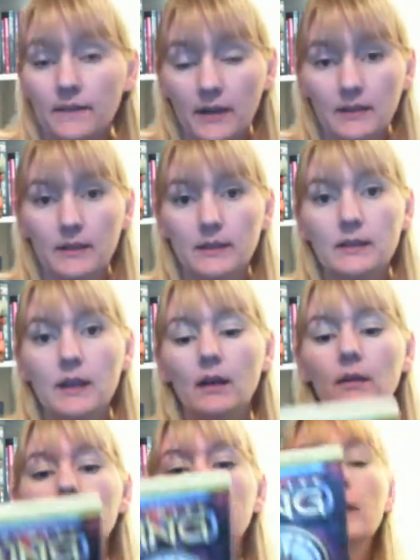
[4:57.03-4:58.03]
event
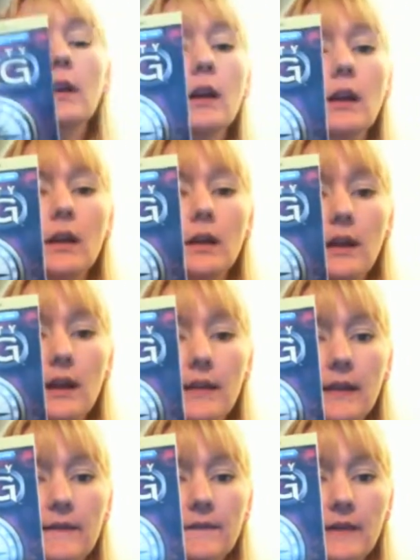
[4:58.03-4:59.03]
itself.
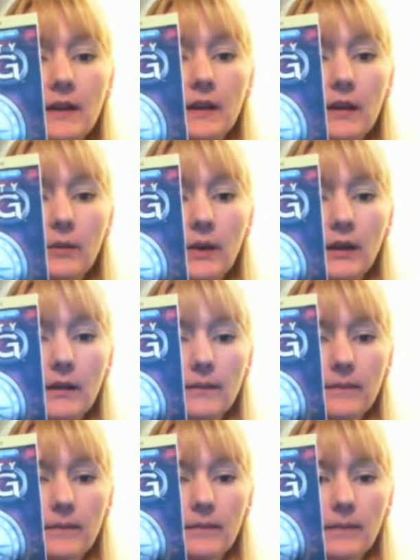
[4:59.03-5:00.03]
The Infinity
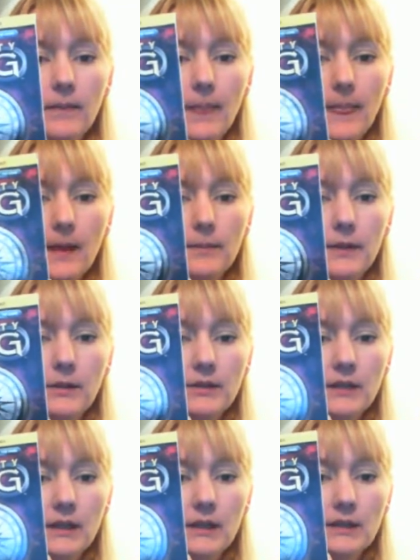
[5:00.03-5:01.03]
Ring, A
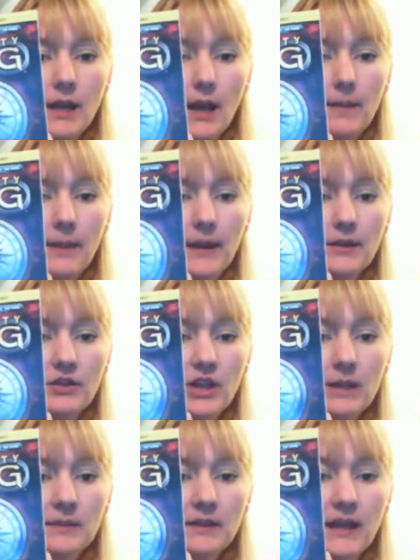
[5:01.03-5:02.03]
Mutiny in Time by
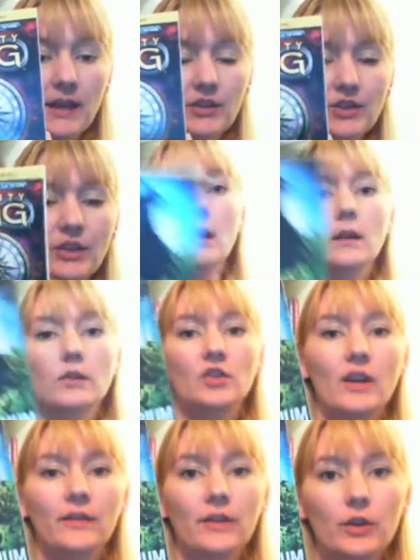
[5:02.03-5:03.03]
James Dashner. J-
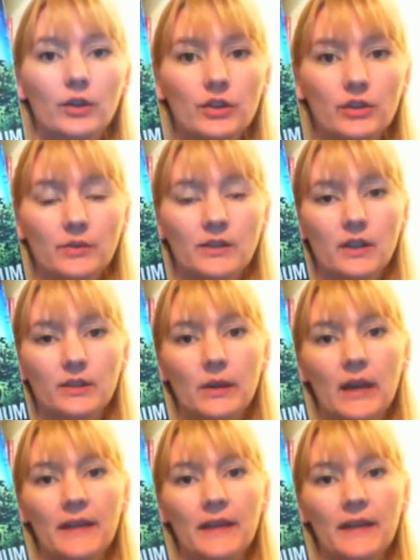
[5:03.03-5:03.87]
Jeff Hirsch was also